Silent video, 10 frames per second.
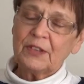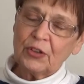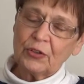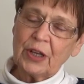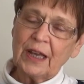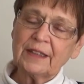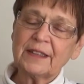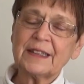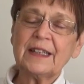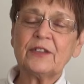So he got
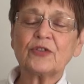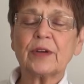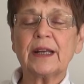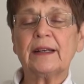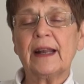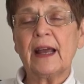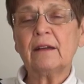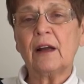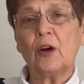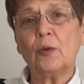his teeth straightened
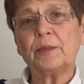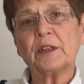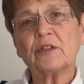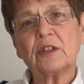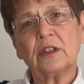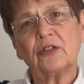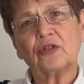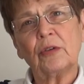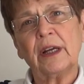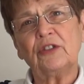out. I hope they're still
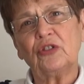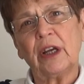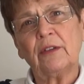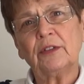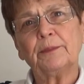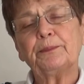straight, Jeff.